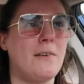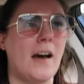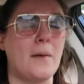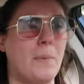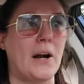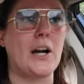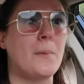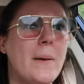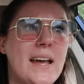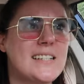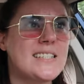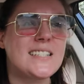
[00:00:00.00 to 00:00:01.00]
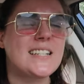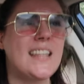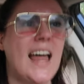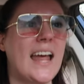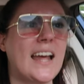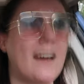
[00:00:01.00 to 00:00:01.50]
it on purpose to
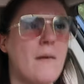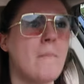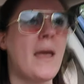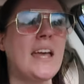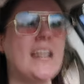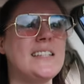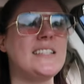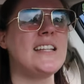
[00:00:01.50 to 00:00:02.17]
like make a